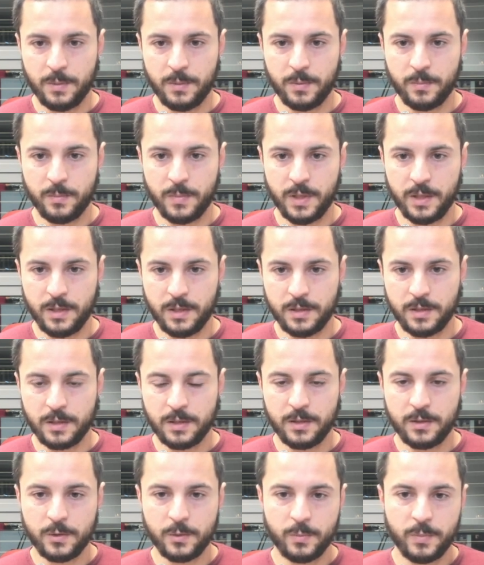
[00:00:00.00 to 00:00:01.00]
maybe make
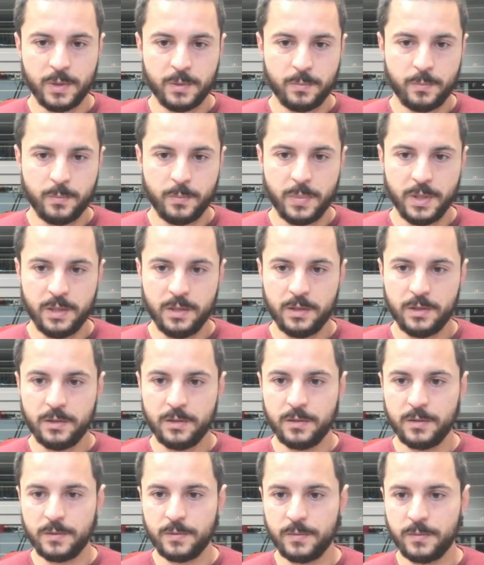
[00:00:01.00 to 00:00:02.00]
it a little bit
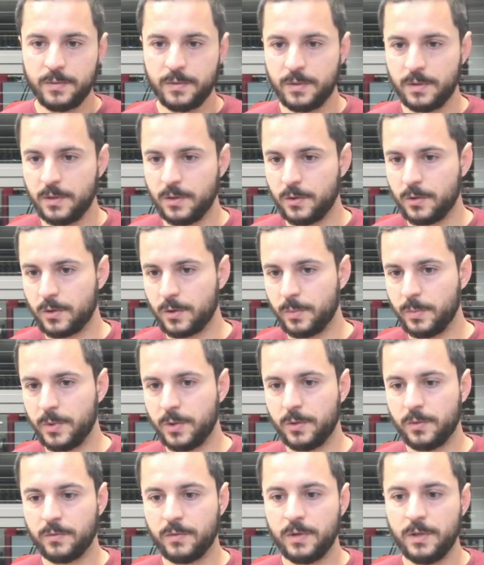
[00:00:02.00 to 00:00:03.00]
bigger,
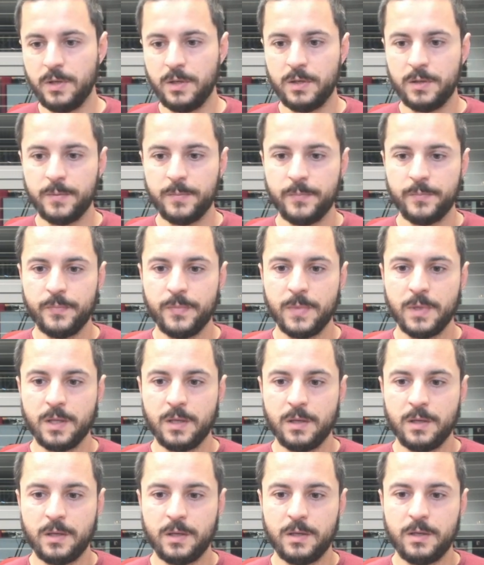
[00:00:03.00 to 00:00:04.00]
crop it over here
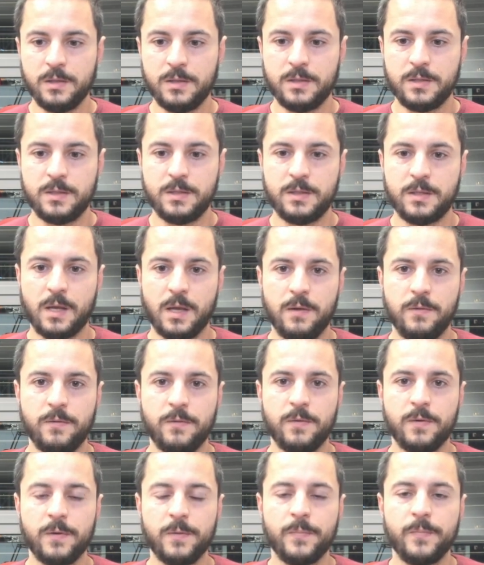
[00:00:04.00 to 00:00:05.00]
and
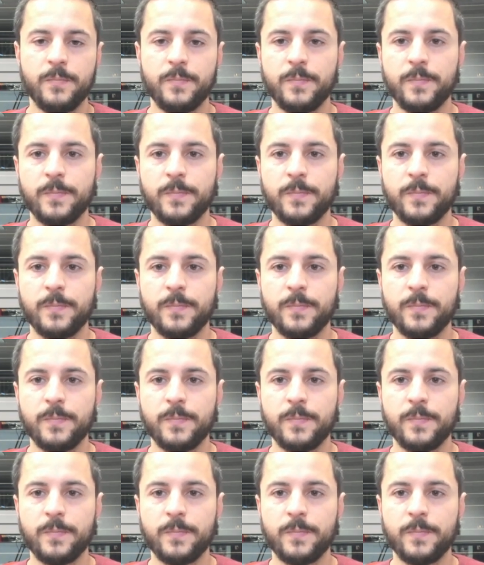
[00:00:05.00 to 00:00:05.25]
save.